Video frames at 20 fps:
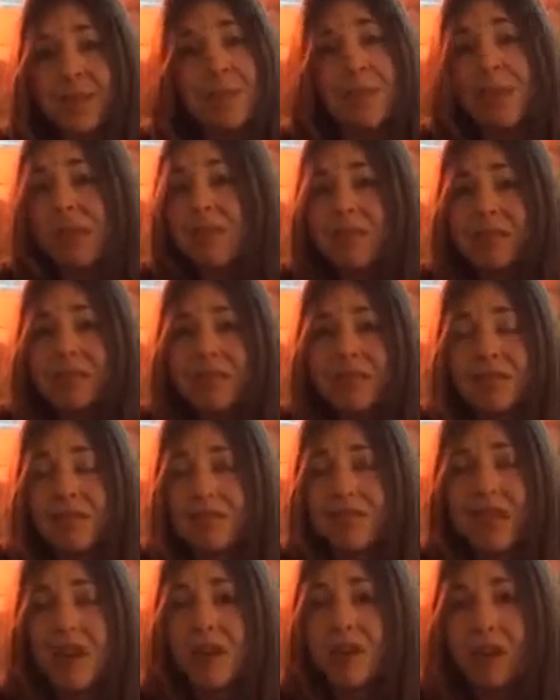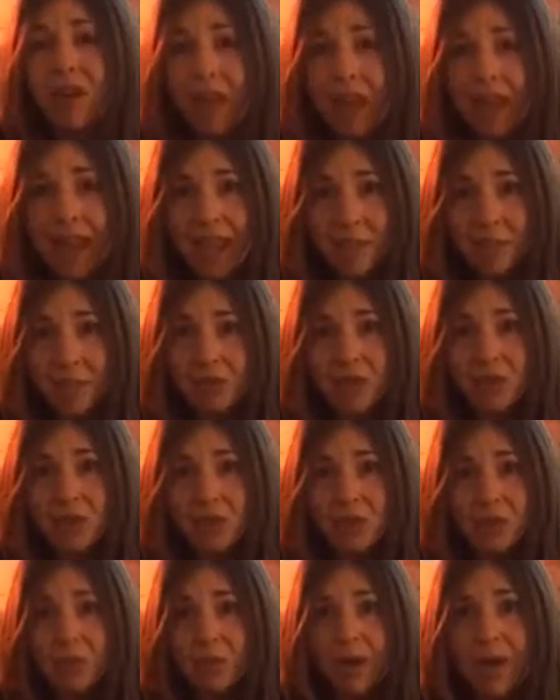Maybe they're not able to
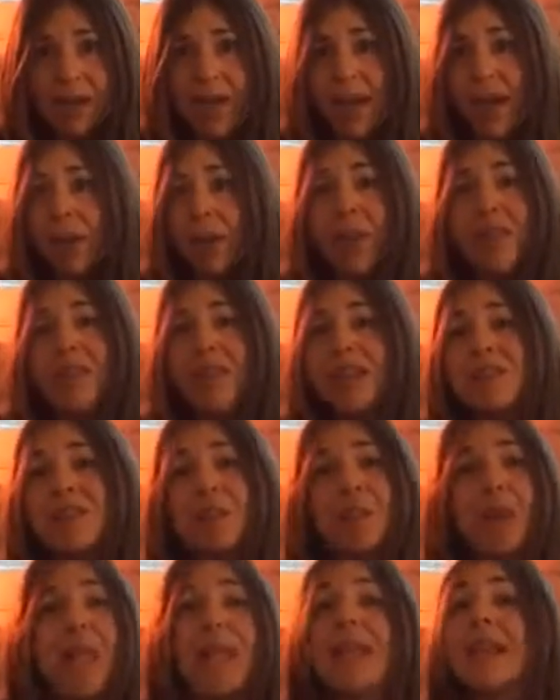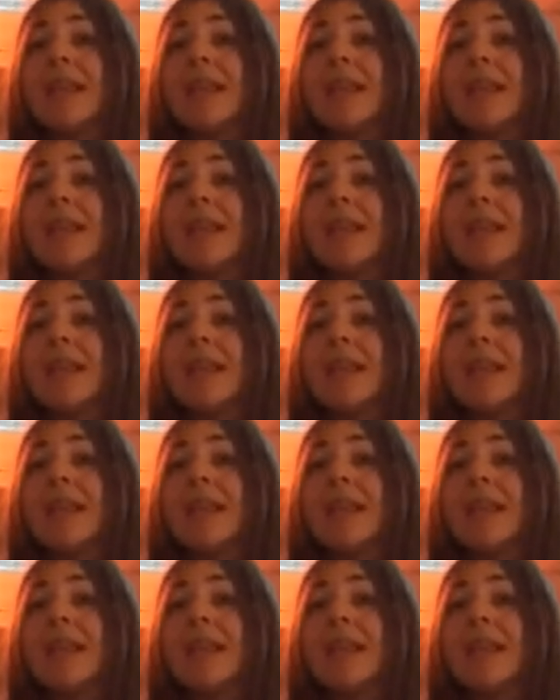do it right now, and that's okay.